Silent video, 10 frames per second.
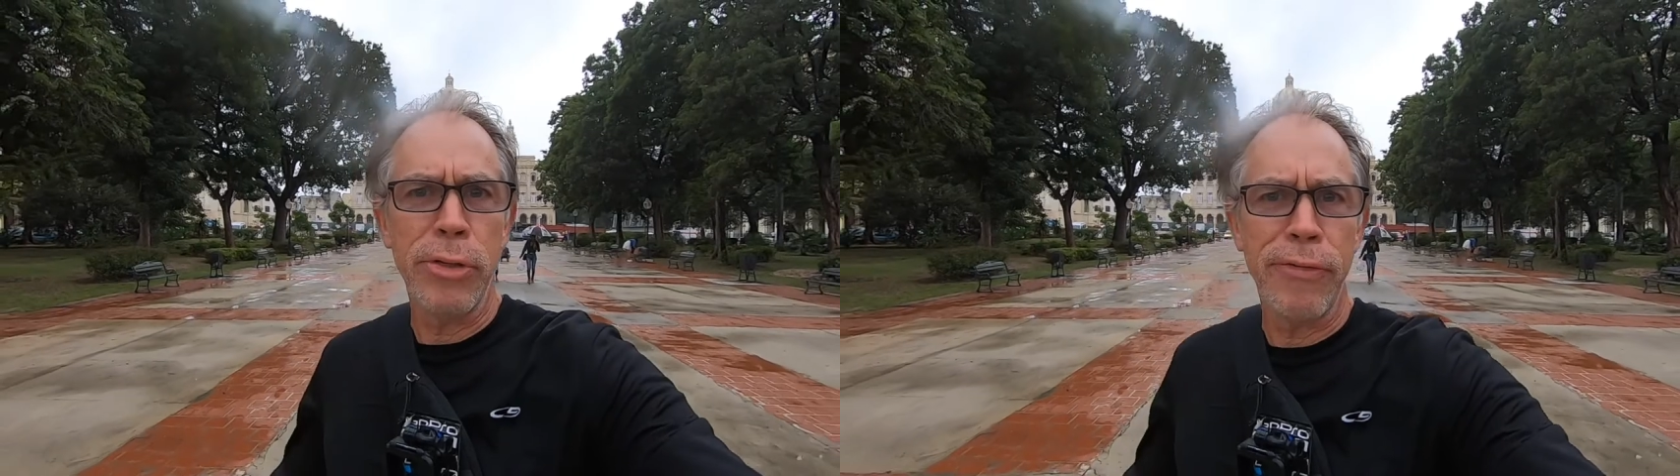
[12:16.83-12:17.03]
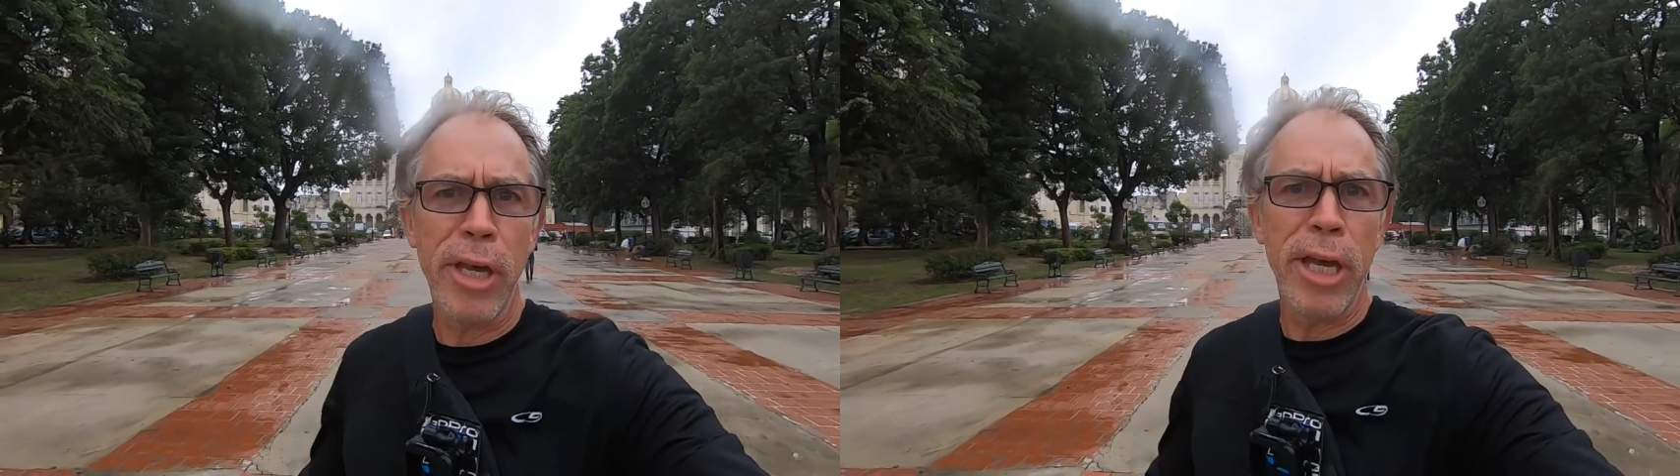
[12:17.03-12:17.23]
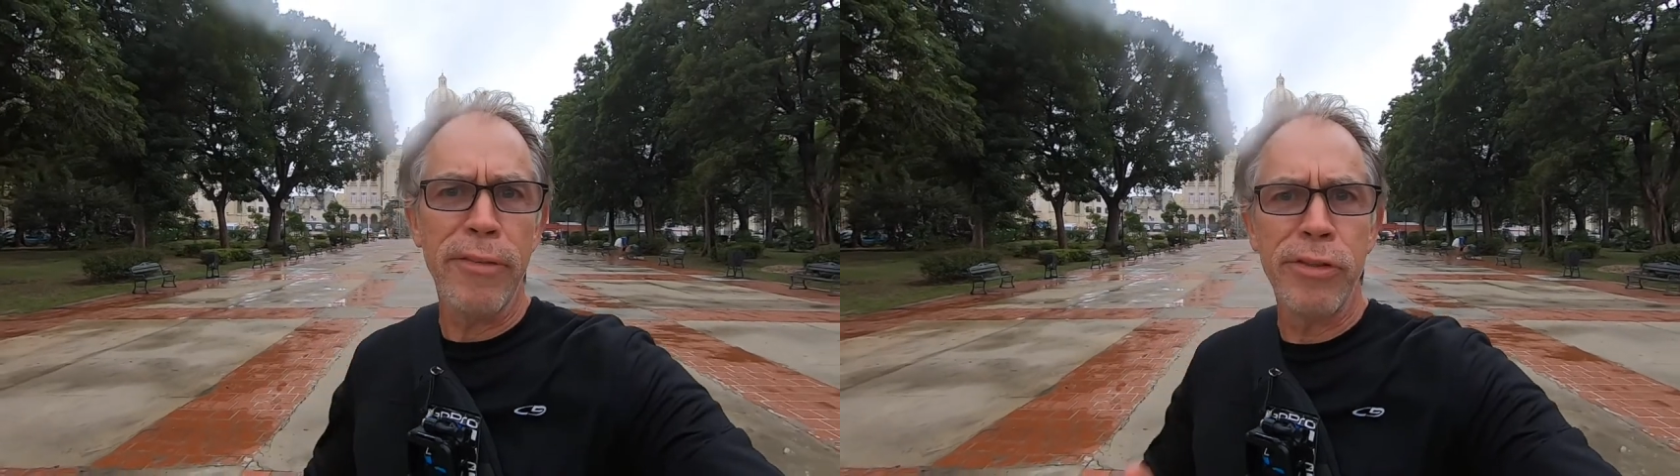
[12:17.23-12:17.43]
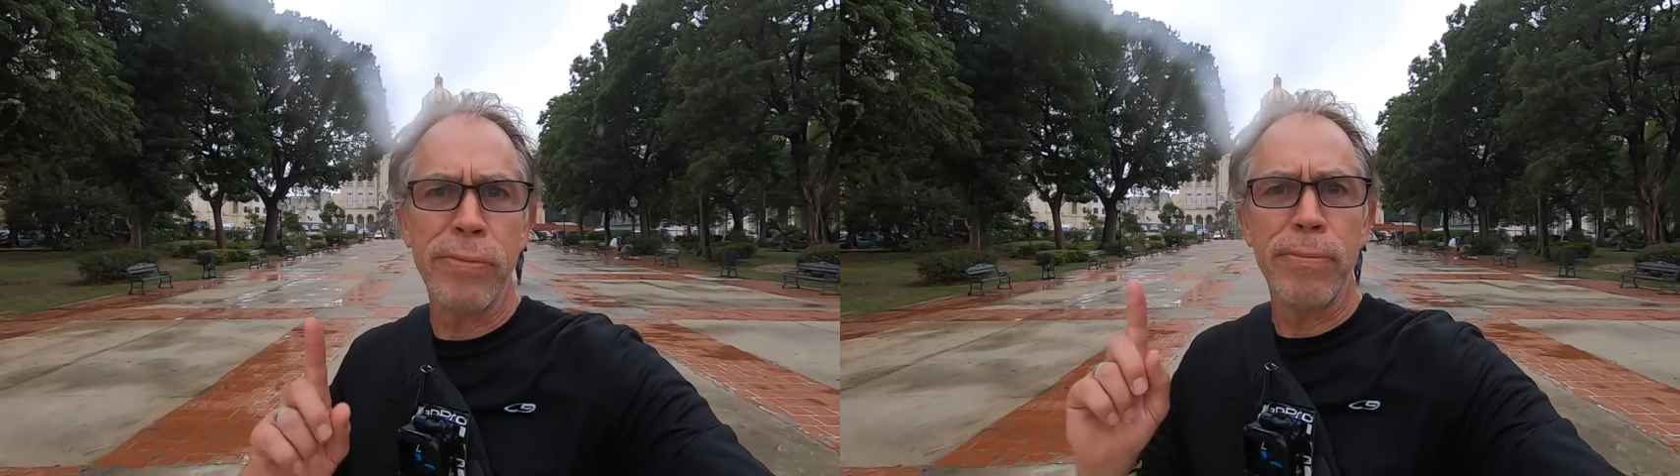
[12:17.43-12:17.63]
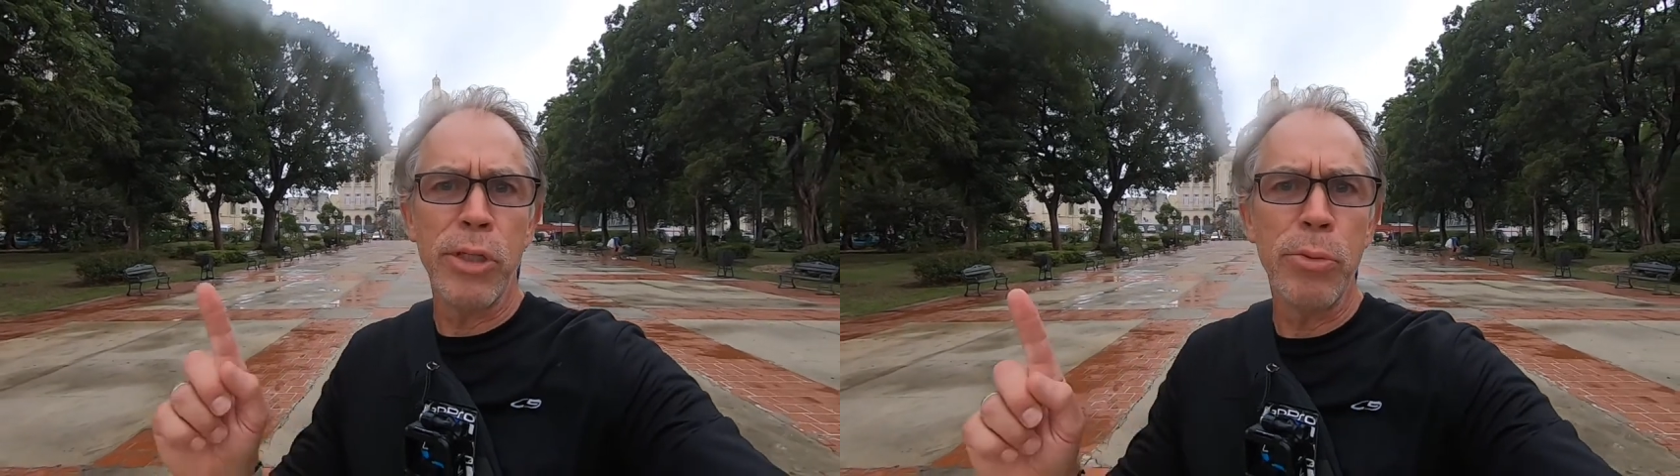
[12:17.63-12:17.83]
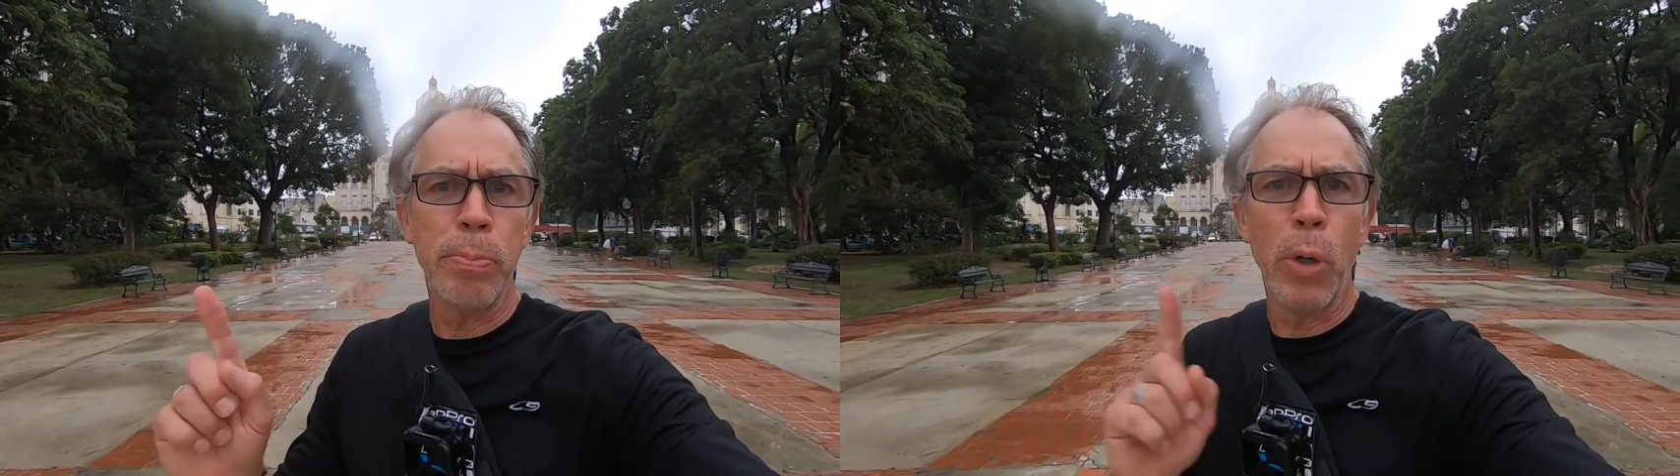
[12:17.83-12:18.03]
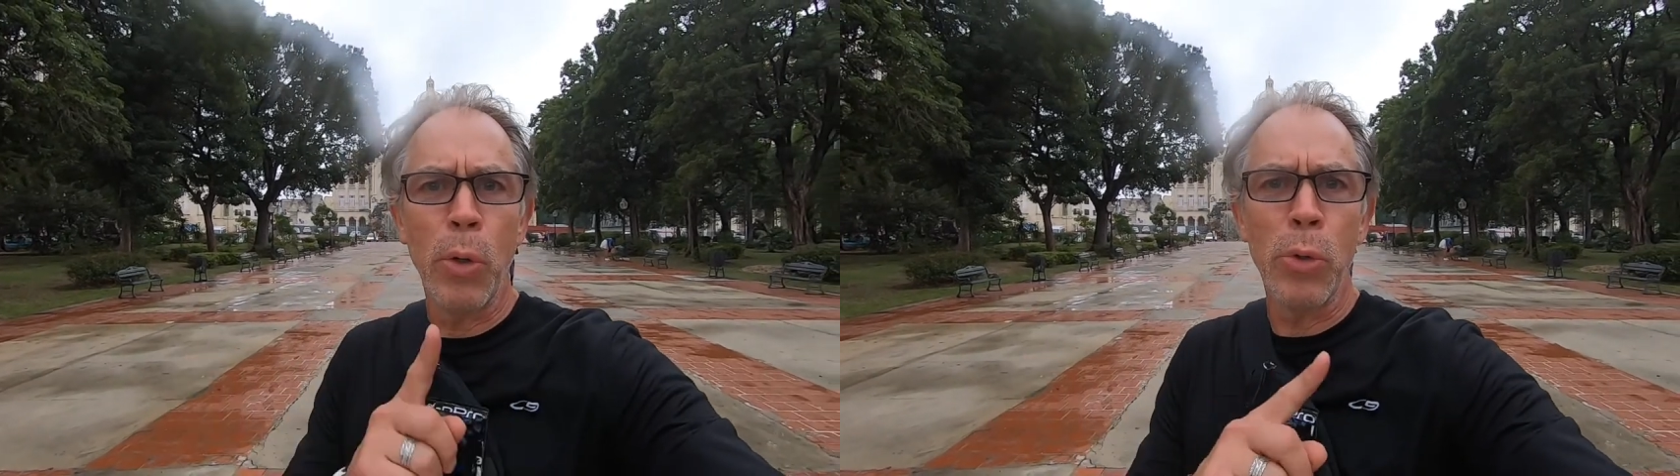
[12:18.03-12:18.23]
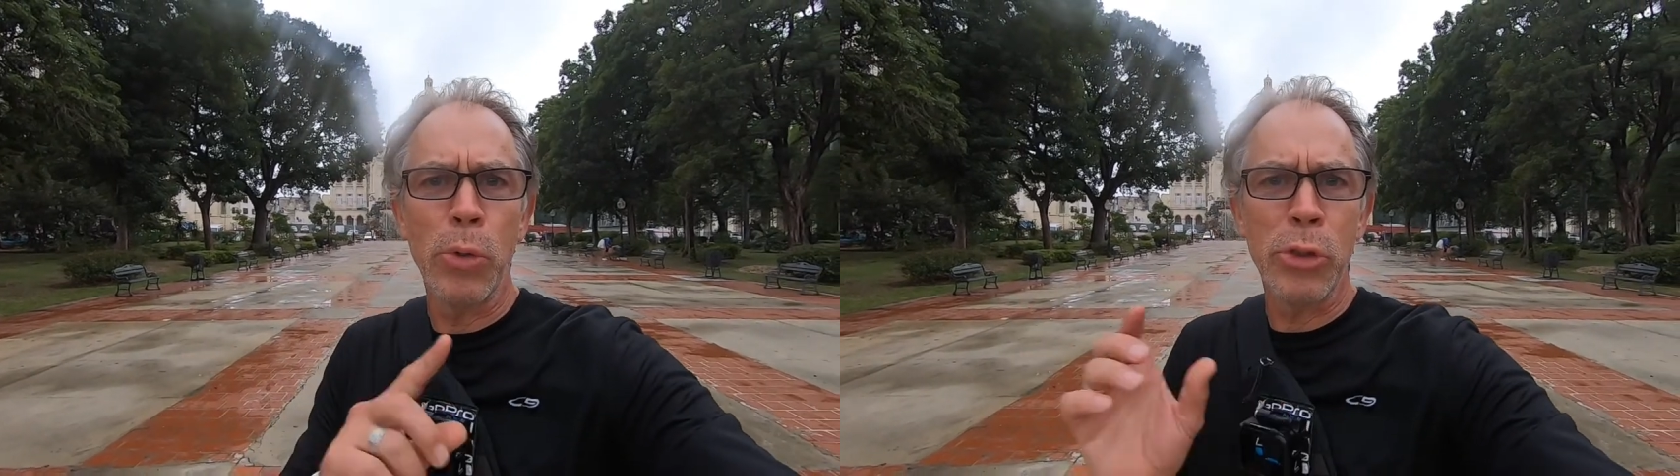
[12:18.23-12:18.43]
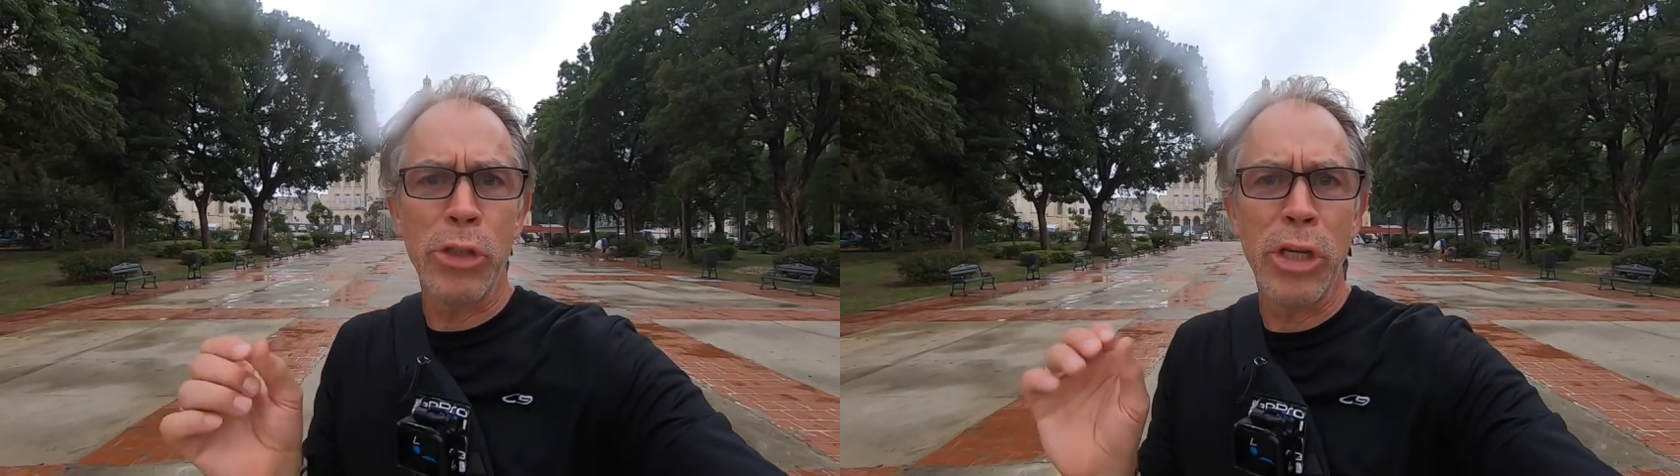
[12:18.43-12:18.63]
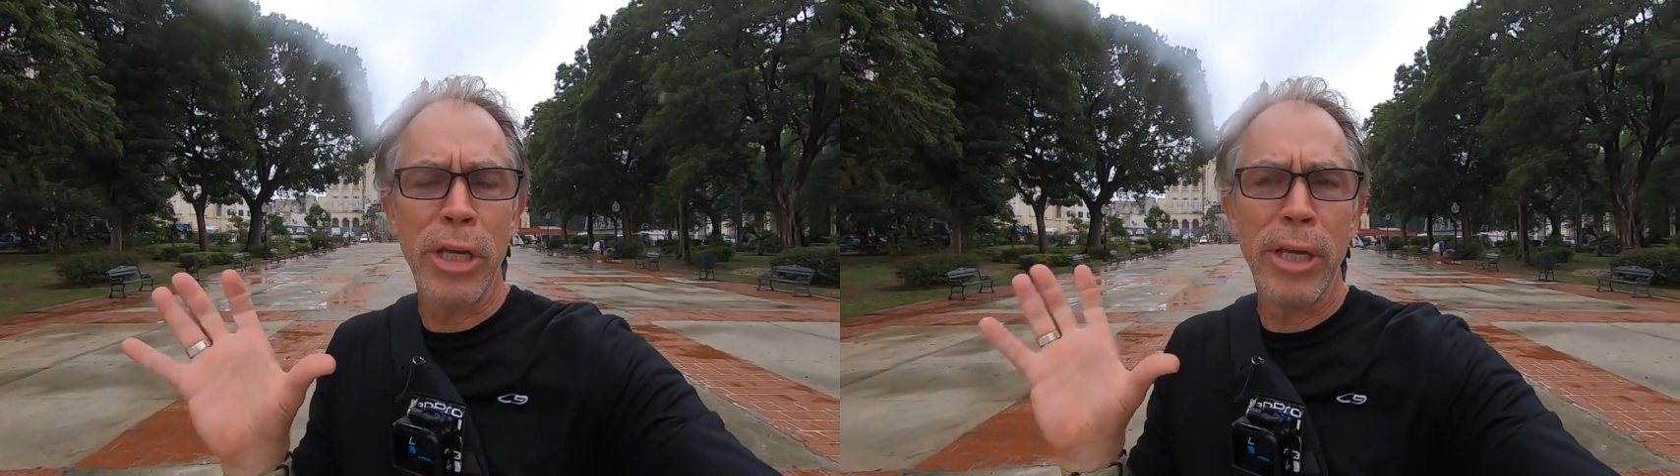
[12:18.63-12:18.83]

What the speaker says: If you have two poles